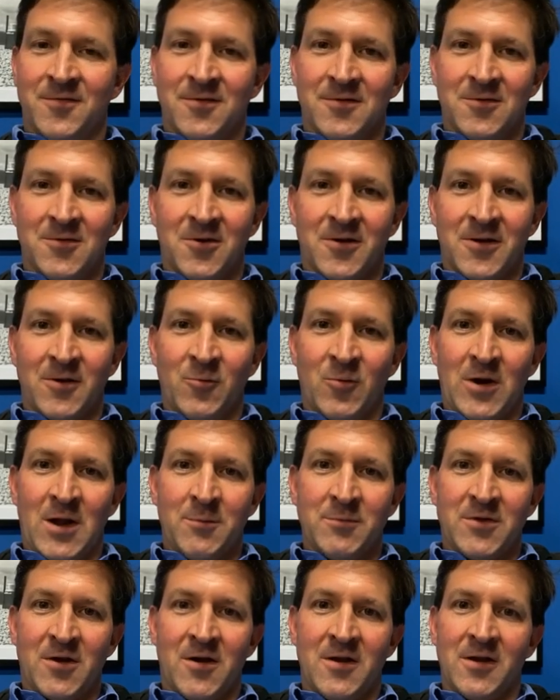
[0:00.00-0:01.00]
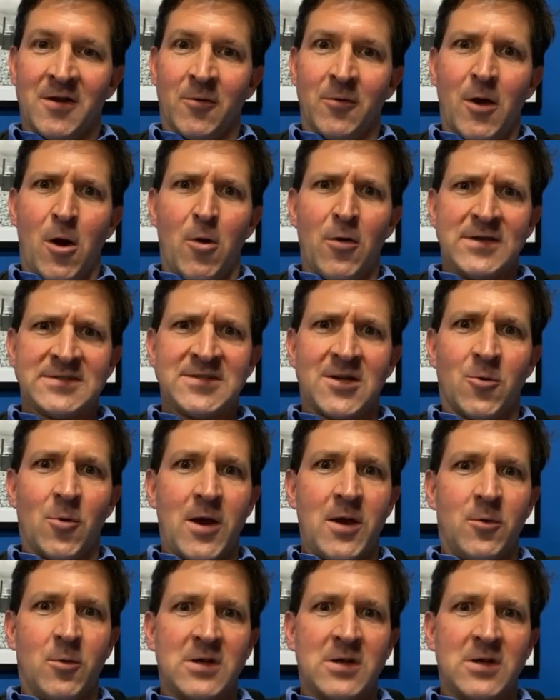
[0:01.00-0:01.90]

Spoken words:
looking when I'm done and going, oh, that's a great